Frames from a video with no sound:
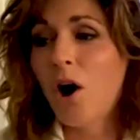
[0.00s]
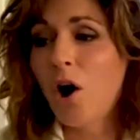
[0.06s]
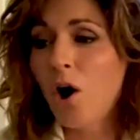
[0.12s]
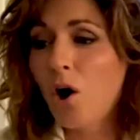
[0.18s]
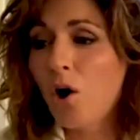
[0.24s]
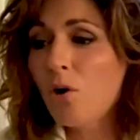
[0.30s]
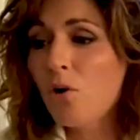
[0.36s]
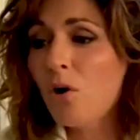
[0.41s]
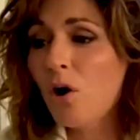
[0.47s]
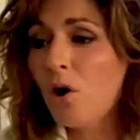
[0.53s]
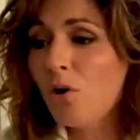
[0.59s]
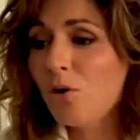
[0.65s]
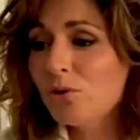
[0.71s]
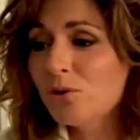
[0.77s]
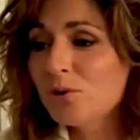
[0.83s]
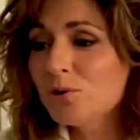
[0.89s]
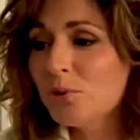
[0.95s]
How
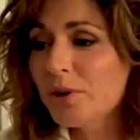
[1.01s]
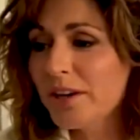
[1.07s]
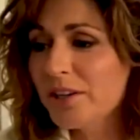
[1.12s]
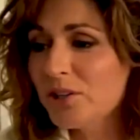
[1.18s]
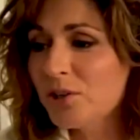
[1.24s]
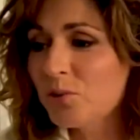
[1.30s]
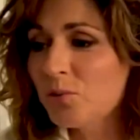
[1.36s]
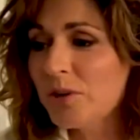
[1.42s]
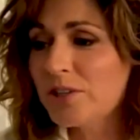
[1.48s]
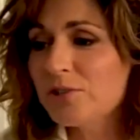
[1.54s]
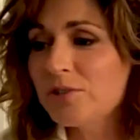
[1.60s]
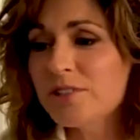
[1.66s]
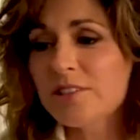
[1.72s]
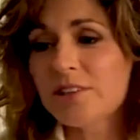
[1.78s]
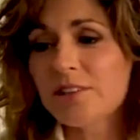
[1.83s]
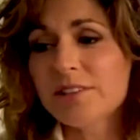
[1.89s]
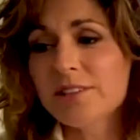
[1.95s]
old were you when you
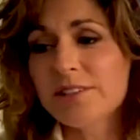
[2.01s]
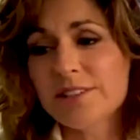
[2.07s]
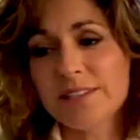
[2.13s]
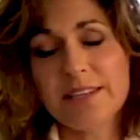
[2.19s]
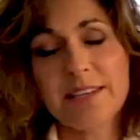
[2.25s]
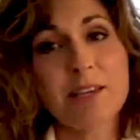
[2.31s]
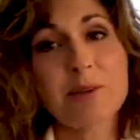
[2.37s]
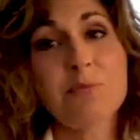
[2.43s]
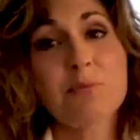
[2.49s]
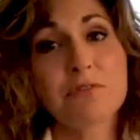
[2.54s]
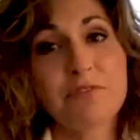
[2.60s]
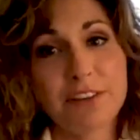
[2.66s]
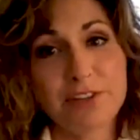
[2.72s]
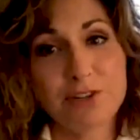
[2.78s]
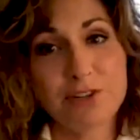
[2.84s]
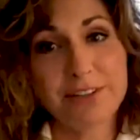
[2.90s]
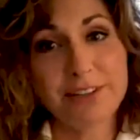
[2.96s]
started singing
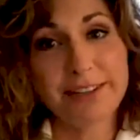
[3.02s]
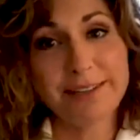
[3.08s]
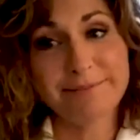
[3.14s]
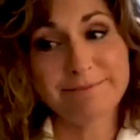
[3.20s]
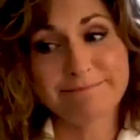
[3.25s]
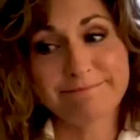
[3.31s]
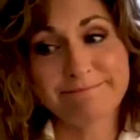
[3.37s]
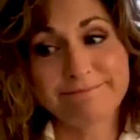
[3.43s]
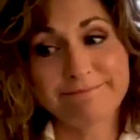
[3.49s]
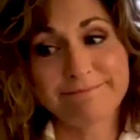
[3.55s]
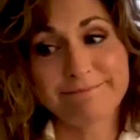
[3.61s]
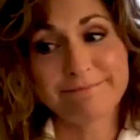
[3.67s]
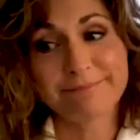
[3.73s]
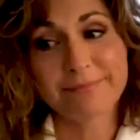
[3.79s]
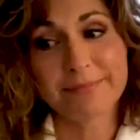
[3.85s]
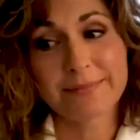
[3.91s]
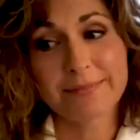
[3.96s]
professionally?
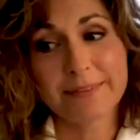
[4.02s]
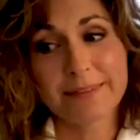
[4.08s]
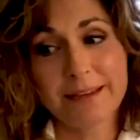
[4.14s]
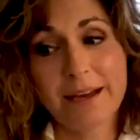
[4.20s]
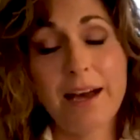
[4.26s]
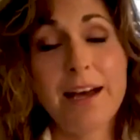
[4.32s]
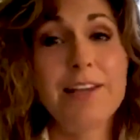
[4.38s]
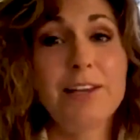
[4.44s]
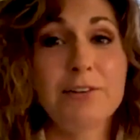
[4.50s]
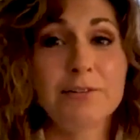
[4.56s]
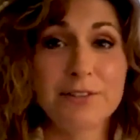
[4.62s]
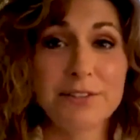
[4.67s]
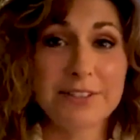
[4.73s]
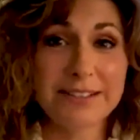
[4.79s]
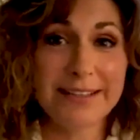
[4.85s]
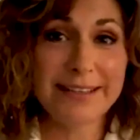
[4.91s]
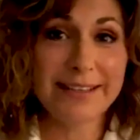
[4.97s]
I love your
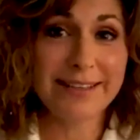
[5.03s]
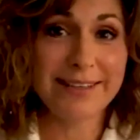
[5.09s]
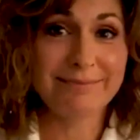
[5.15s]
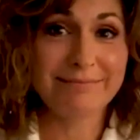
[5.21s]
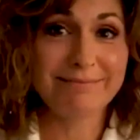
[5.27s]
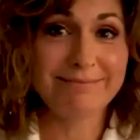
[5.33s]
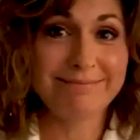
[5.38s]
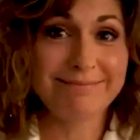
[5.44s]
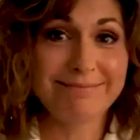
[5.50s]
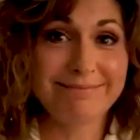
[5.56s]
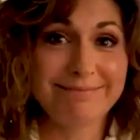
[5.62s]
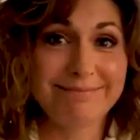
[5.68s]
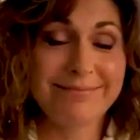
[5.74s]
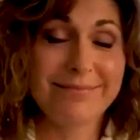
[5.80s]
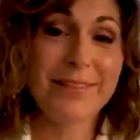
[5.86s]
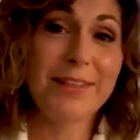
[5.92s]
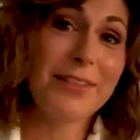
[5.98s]
singing.
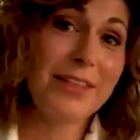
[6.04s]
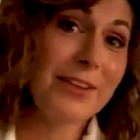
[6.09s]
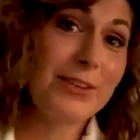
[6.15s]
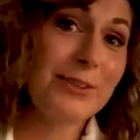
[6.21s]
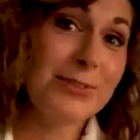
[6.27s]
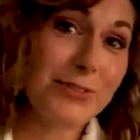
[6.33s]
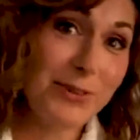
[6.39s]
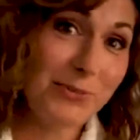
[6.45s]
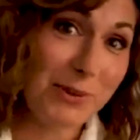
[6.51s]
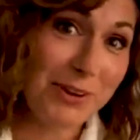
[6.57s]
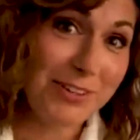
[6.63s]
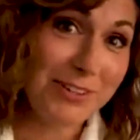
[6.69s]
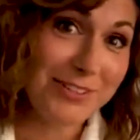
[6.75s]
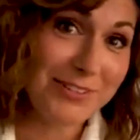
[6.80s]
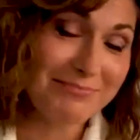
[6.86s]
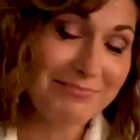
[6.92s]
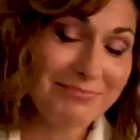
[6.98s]
Thank you so
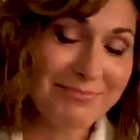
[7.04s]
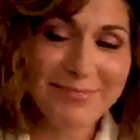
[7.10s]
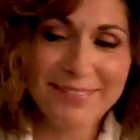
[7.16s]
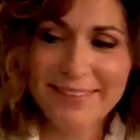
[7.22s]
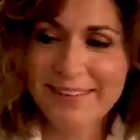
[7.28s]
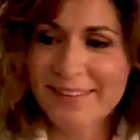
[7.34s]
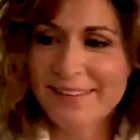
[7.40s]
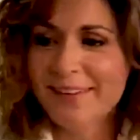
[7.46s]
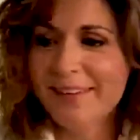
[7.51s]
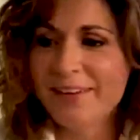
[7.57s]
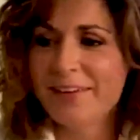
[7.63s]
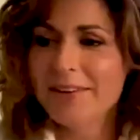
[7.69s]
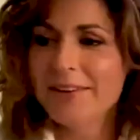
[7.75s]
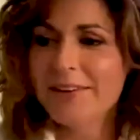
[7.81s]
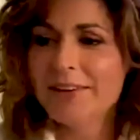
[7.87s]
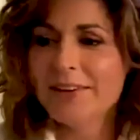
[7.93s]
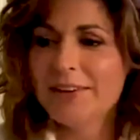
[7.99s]
much.
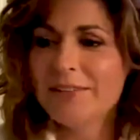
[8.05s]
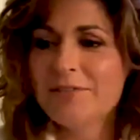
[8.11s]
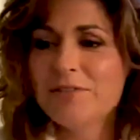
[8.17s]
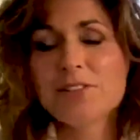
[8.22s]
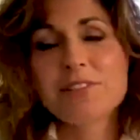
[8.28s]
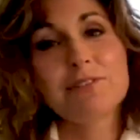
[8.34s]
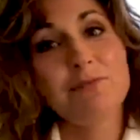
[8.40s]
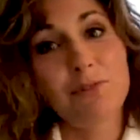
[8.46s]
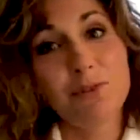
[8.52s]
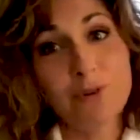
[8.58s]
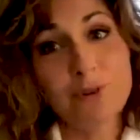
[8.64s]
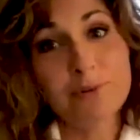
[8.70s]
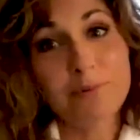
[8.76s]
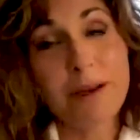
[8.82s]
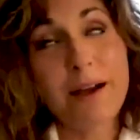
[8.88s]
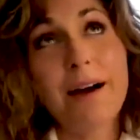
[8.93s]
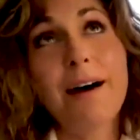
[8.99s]
First of
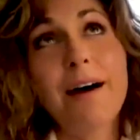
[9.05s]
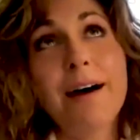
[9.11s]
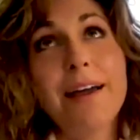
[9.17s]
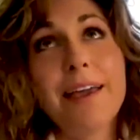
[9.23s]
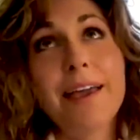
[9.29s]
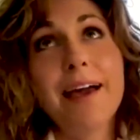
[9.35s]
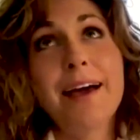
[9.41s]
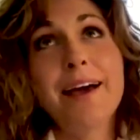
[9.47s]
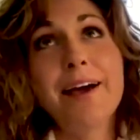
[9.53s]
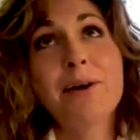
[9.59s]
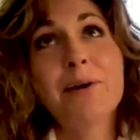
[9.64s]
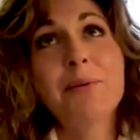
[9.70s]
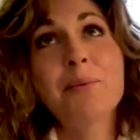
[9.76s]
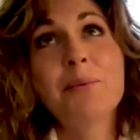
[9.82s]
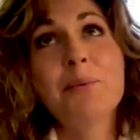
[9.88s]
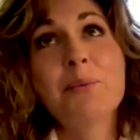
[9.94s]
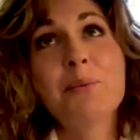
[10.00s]
all, I
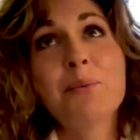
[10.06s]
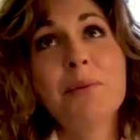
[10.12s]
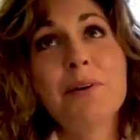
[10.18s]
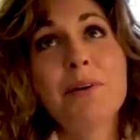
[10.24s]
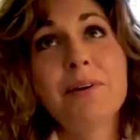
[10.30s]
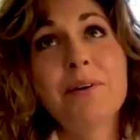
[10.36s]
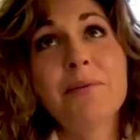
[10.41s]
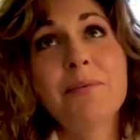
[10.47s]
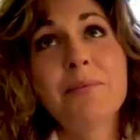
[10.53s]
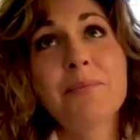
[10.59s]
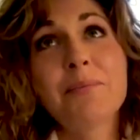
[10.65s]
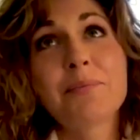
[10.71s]
am